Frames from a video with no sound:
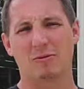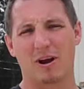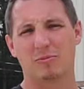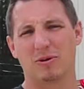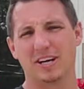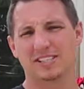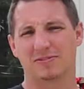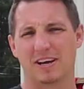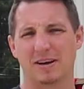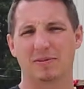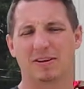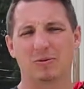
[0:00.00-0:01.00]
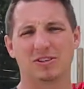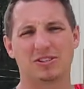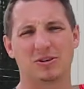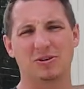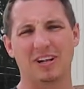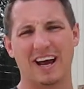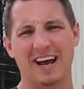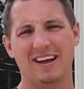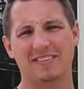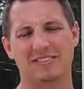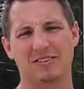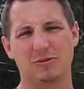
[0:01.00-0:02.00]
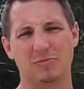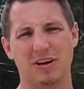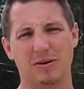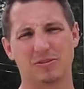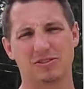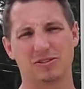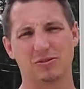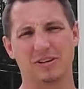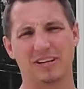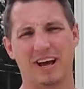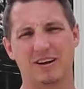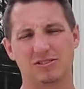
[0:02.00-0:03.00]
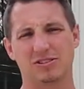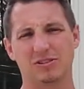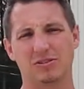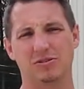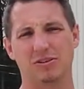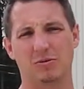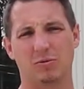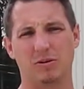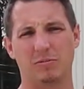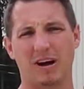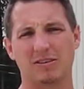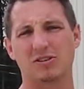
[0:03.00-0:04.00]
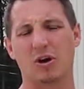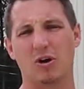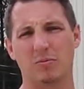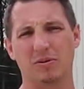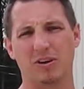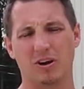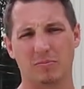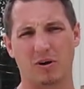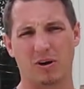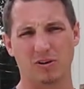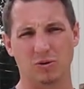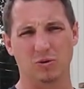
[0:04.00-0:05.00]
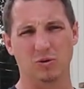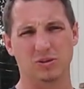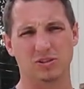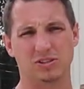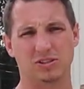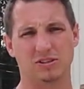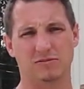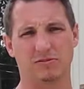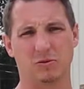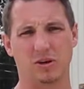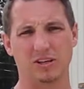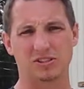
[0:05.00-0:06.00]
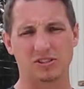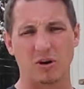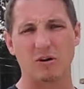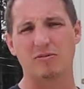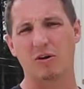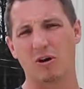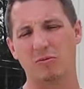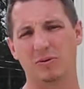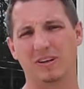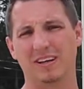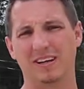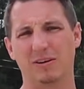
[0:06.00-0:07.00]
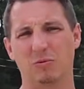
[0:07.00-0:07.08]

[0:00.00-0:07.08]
hey Rock Branch family, we're so glad to be able to announce to you that we're about to open up our doors for a soft opening,